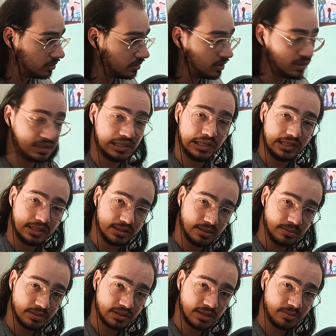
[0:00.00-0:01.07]
there is the link in
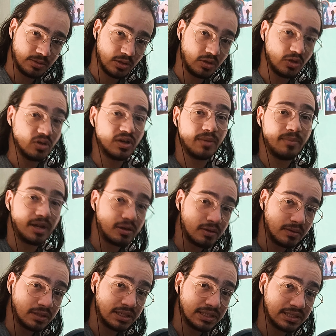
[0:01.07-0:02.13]
the description you can make
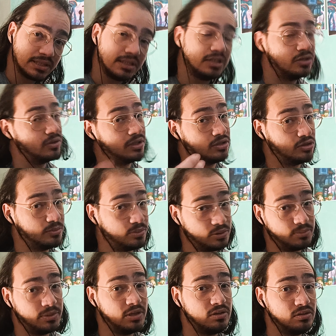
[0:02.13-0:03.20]
requests you can
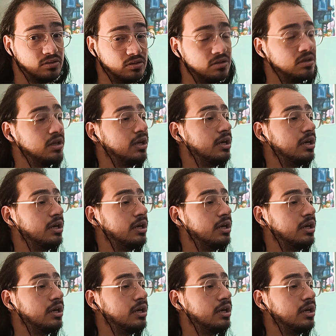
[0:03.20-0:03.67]
support me also